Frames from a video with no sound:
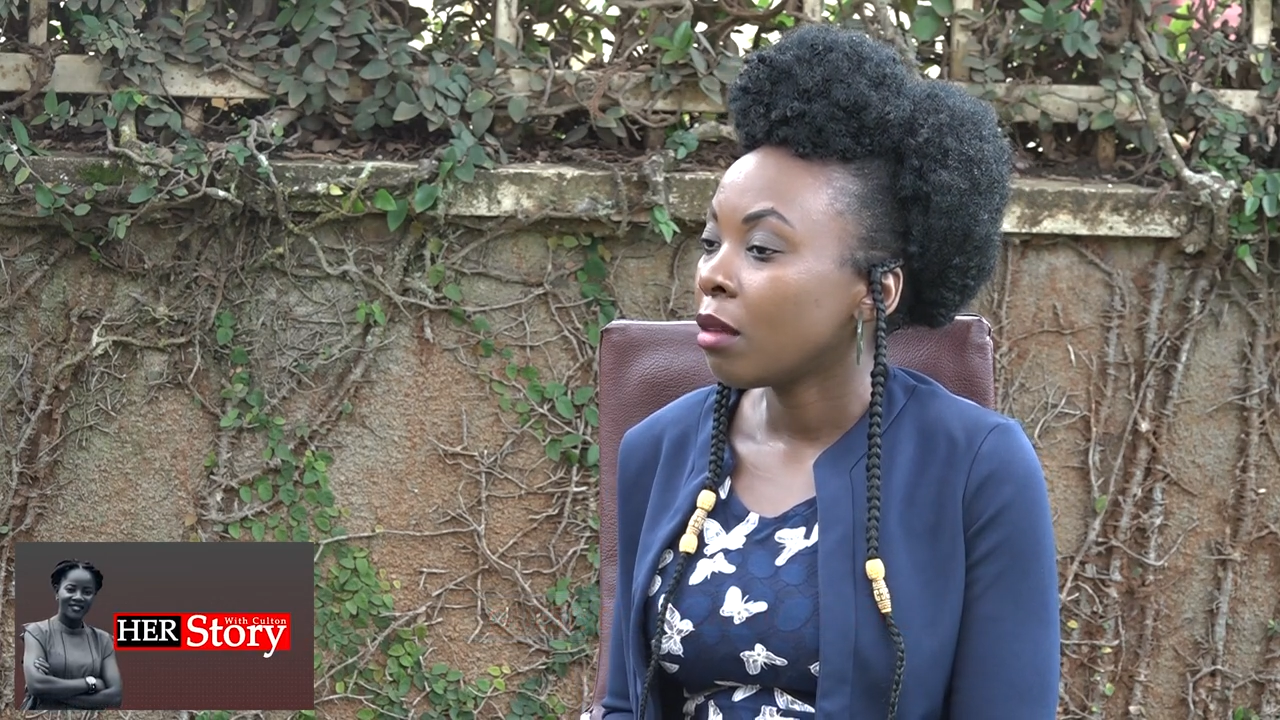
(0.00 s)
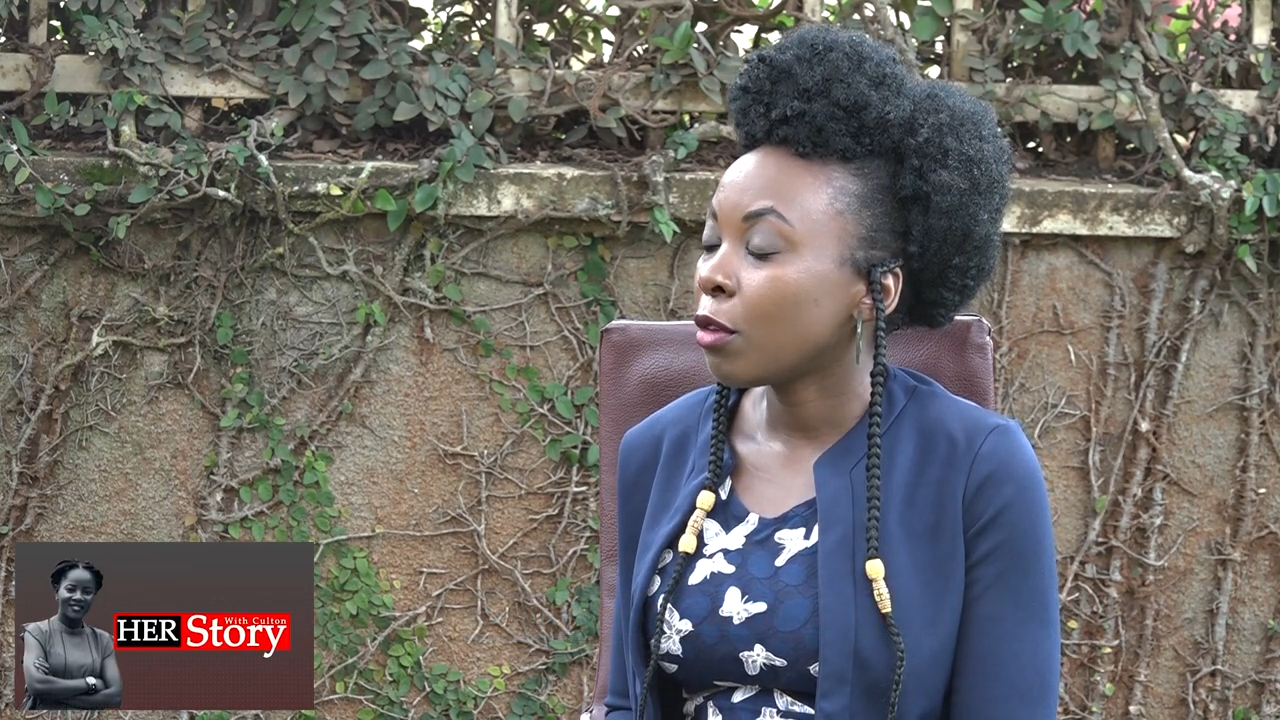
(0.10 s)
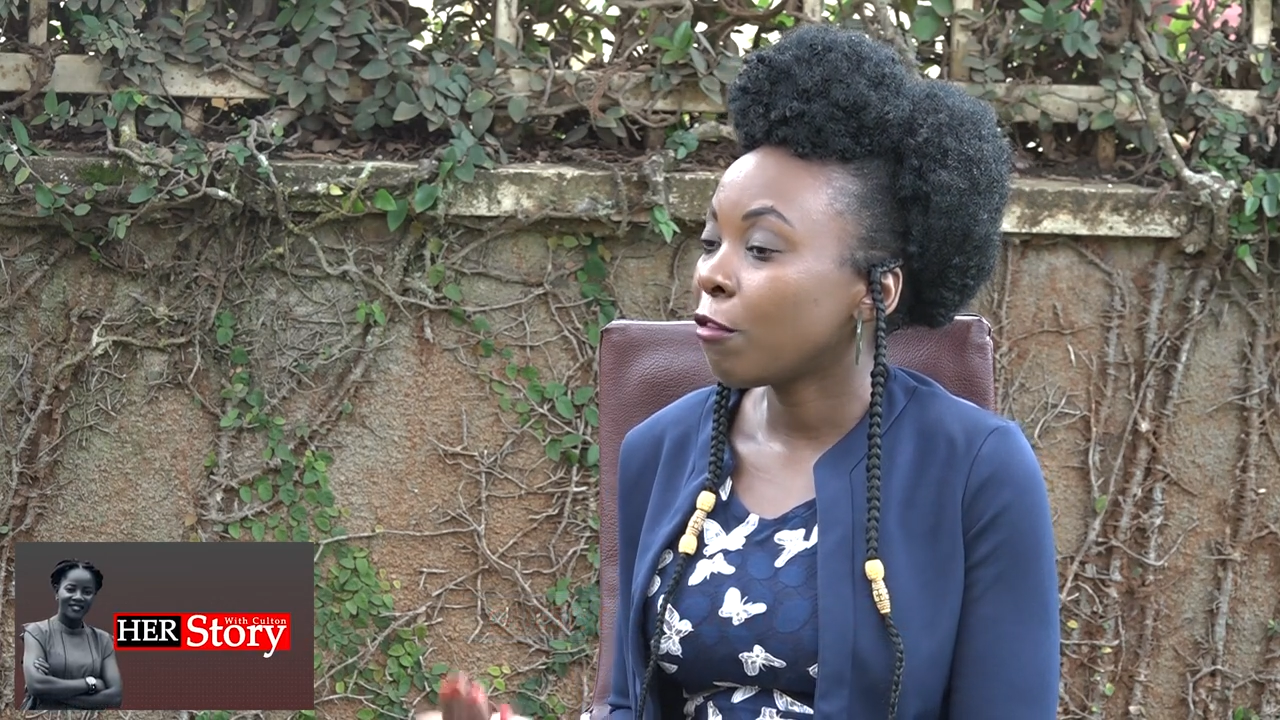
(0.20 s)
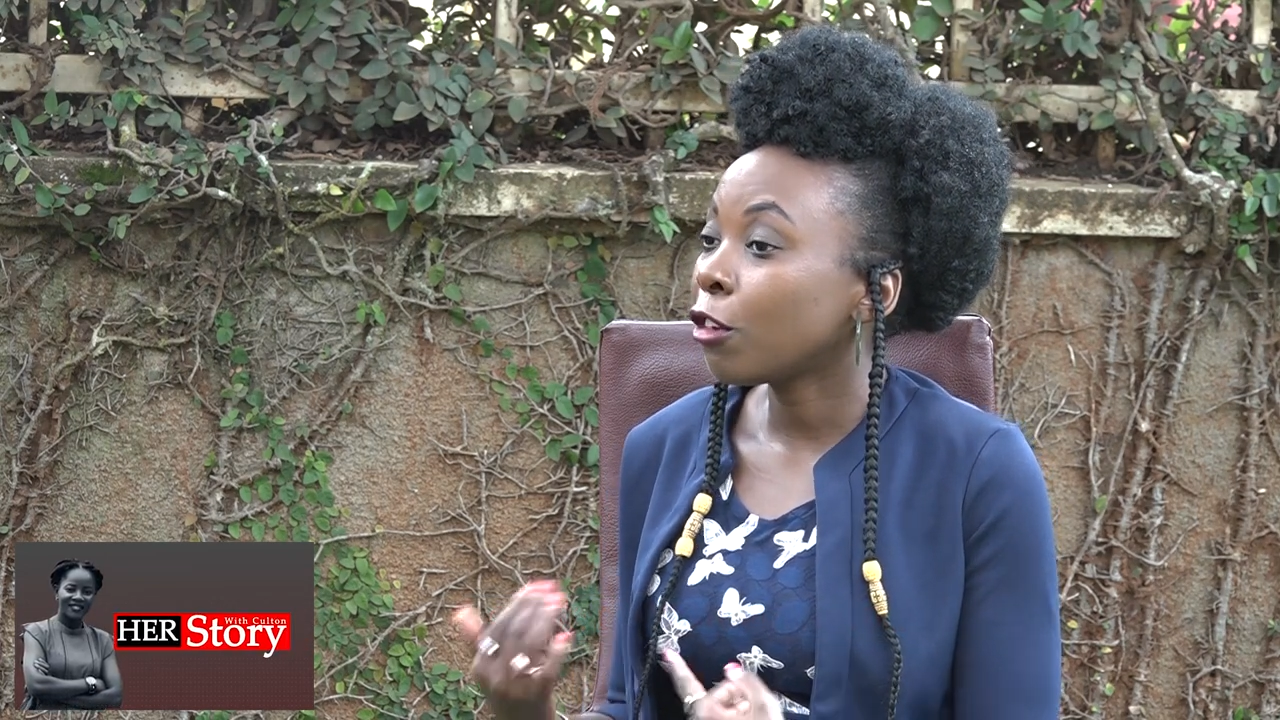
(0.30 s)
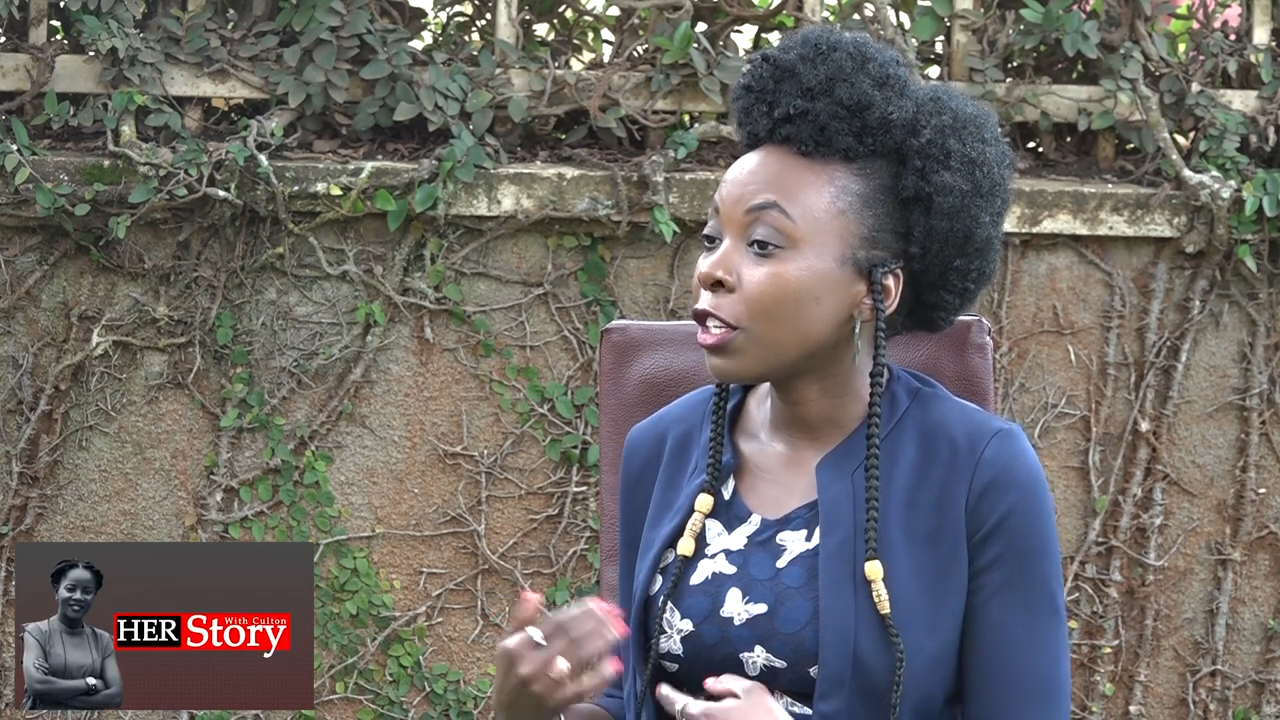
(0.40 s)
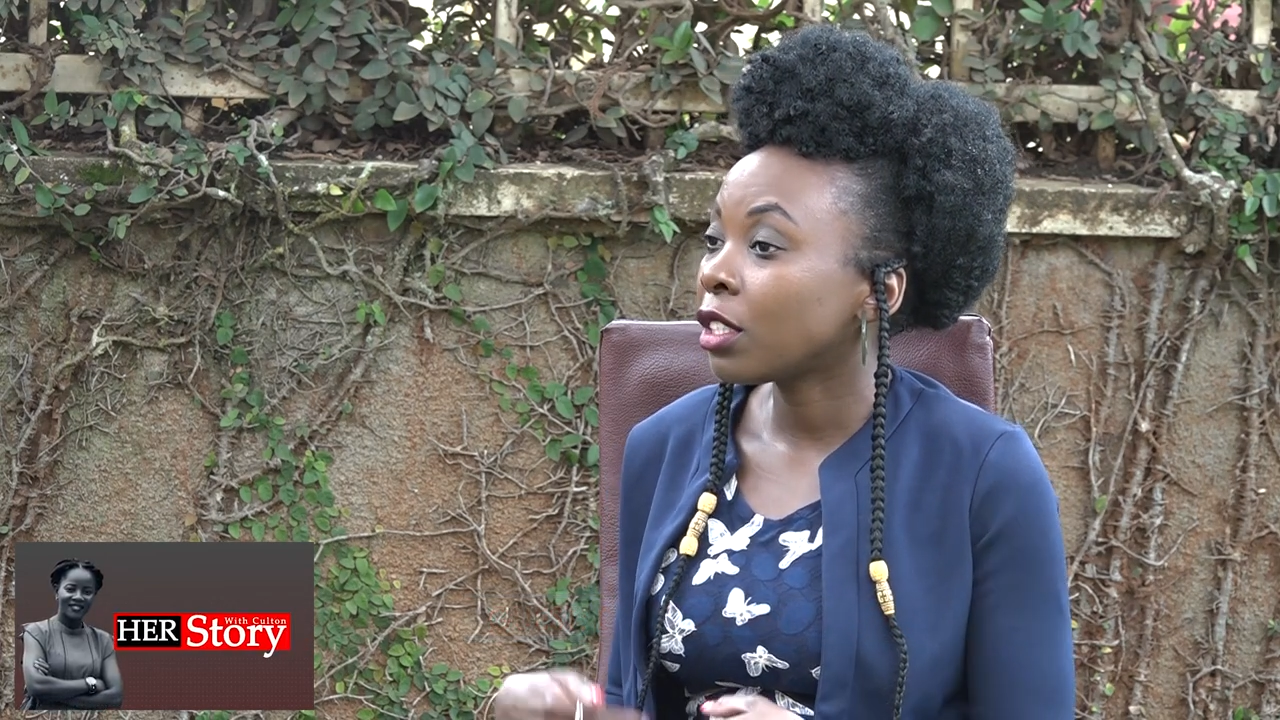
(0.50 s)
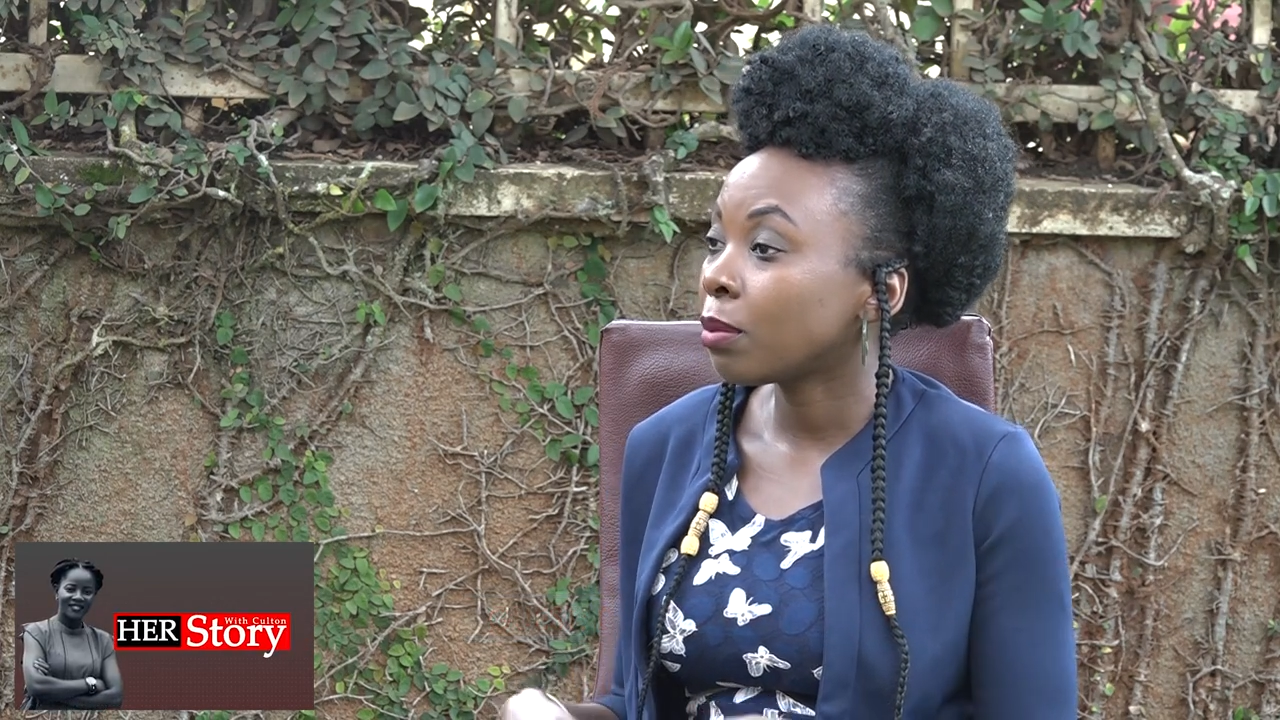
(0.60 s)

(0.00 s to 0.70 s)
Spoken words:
before he